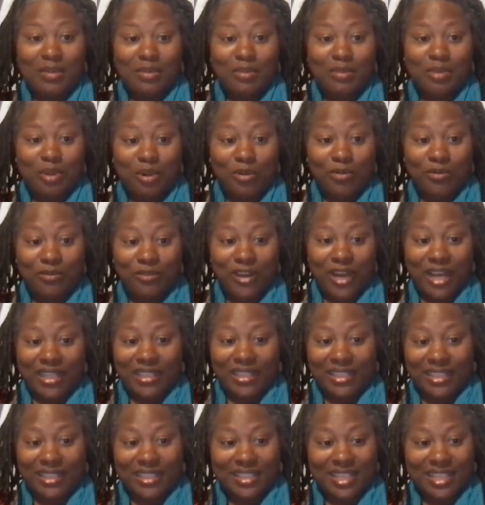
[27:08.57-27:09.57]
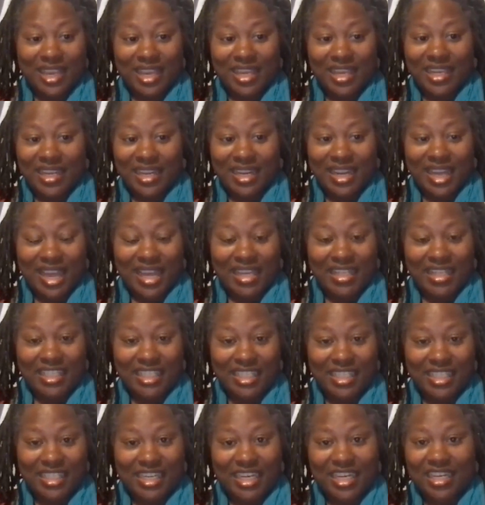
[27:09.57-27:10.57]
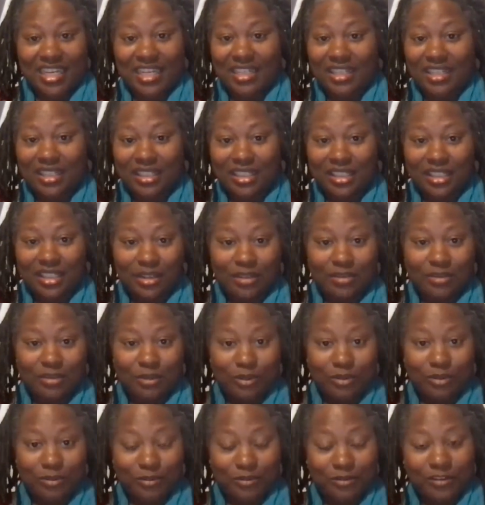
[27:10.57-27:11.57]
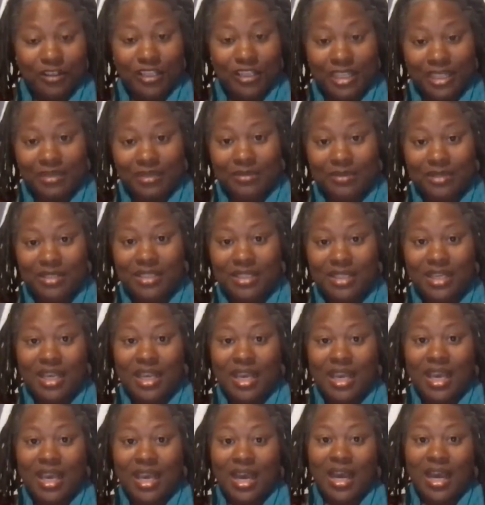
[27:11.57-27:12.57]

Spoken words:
Both Alisa and I share a love of films.